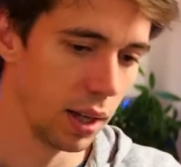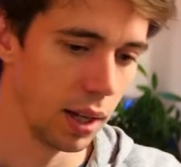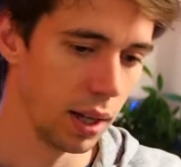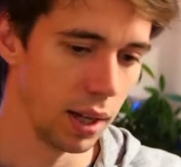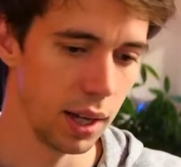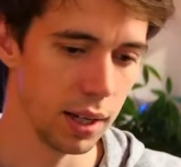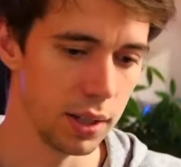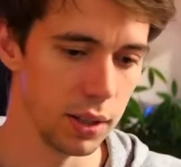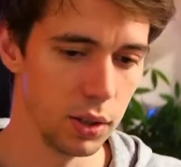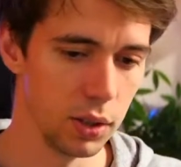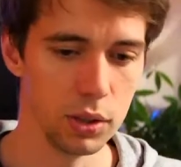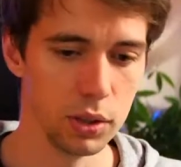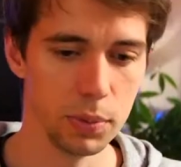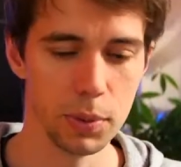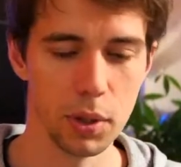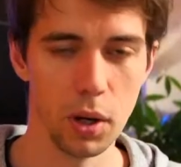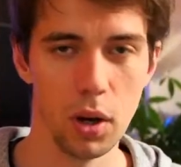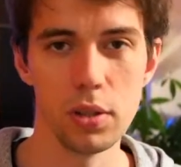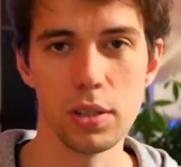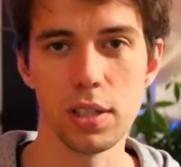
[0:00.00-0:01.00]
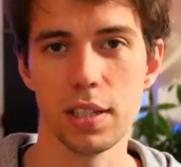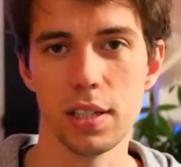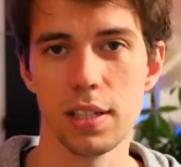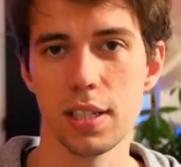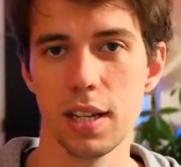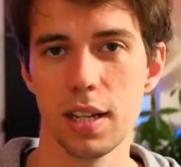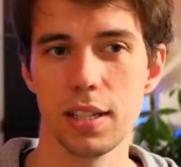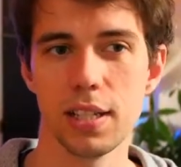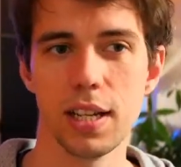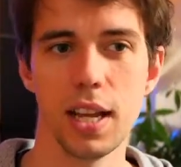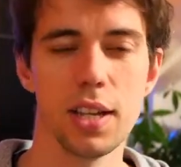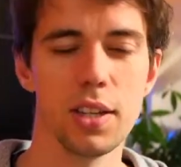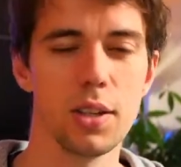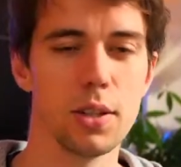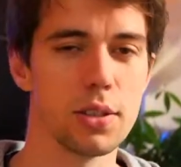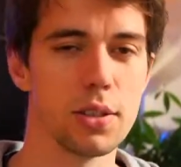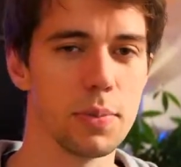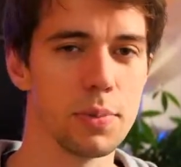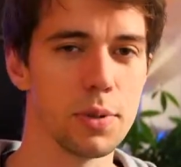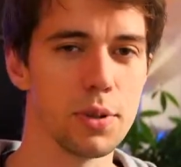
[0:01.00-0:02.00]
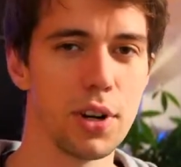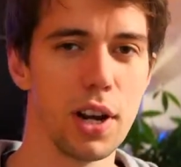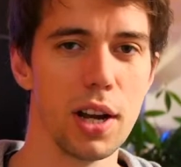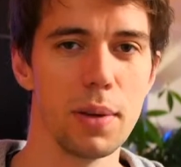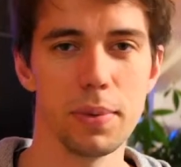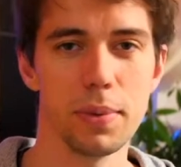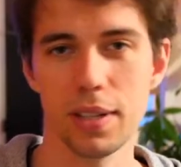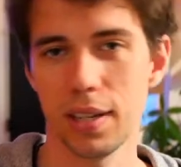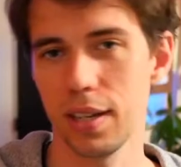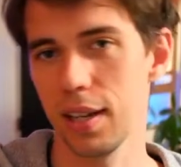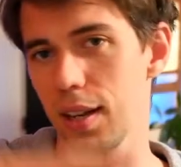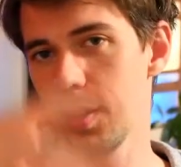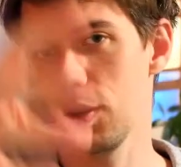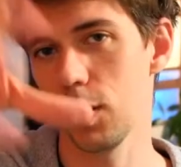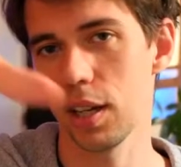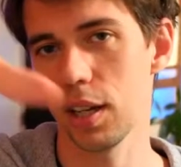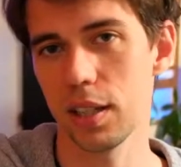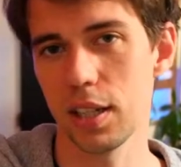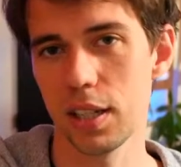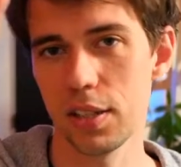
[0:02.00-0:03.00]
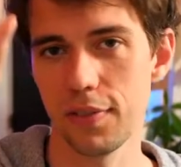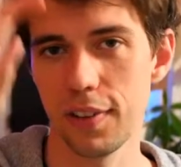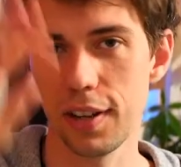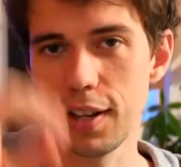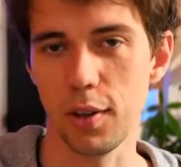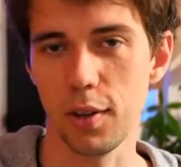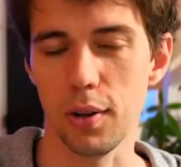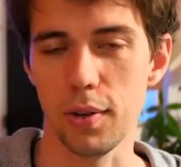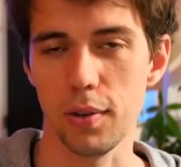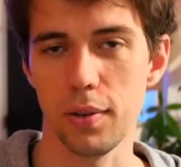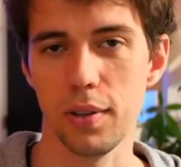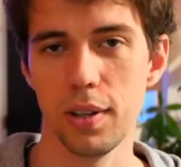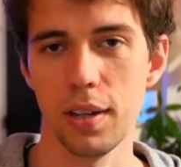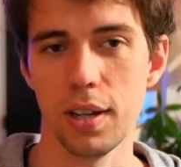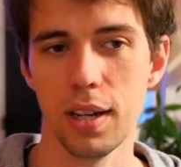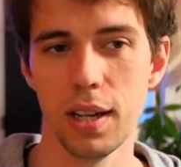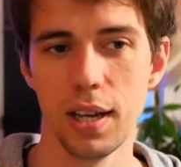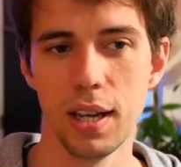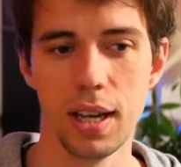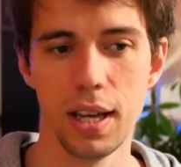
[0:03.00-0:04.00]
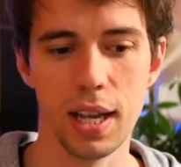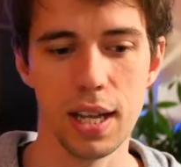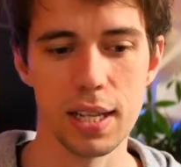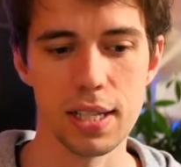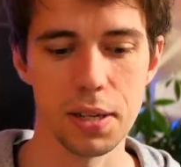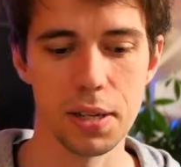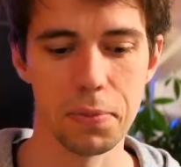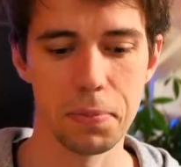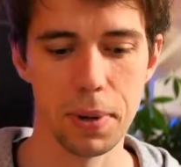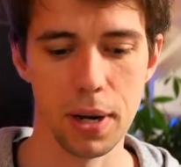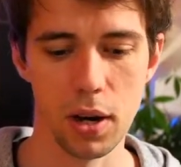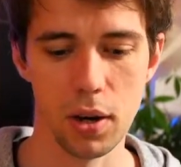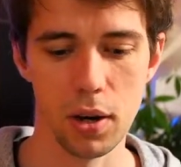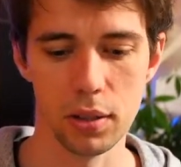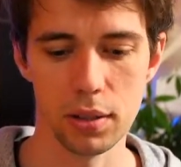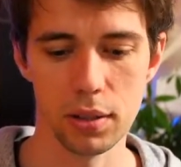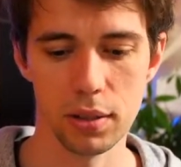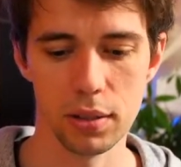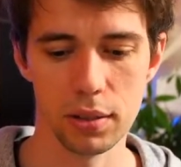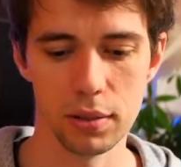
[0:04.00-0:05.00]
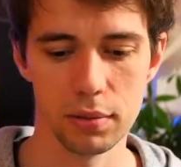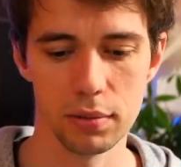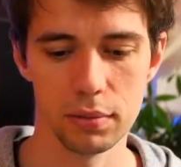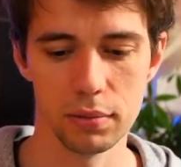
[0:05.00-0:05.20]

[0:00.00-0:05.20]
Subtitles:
and YouTube goes and says, hey, you're subscribed, here, look at this video. It's about